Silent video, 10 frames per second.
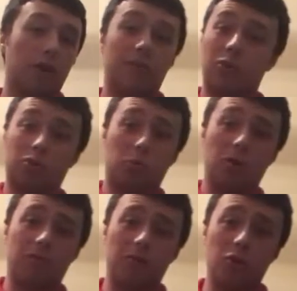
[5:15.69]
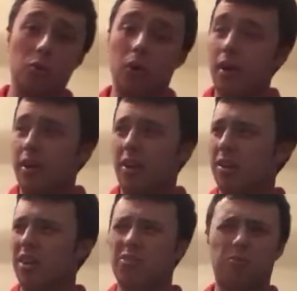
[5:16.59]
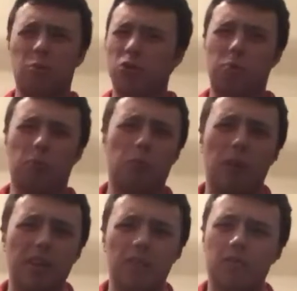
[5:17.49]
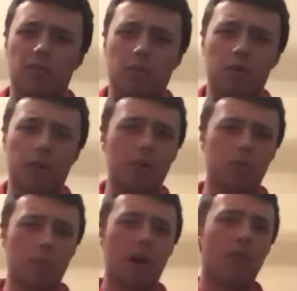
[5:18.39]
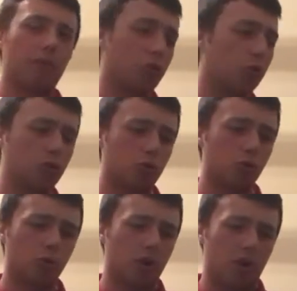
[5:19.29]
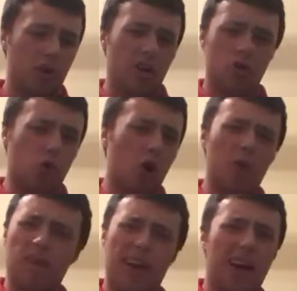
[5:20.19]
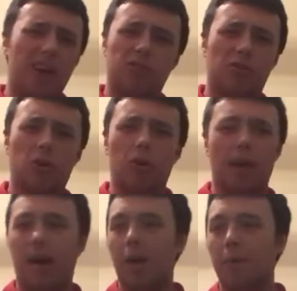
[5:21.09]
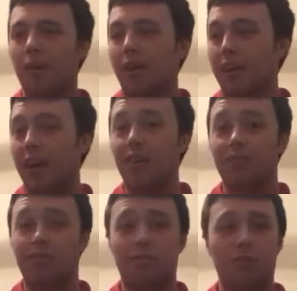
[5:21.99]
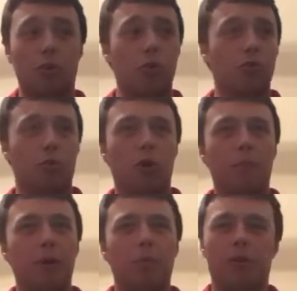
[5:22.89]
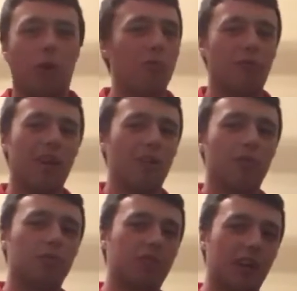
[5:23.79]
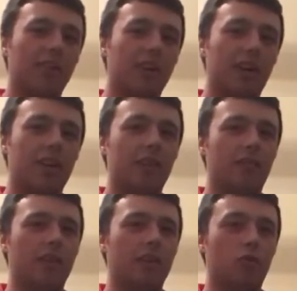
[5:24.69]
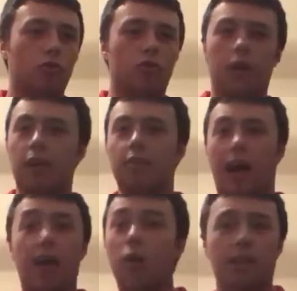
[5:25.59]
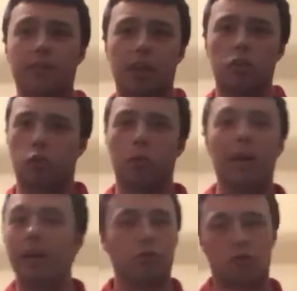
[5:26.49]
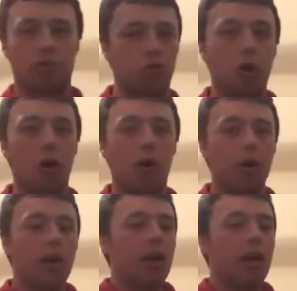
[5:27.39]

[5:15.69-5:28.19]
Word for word: But if it does work for you, that there's multiple ways of ASMR for you to enjoy, relax, and all that. I mean, again, still to a lot of people, they don't really understand it and they think it's just entirely sexual, but it's just not.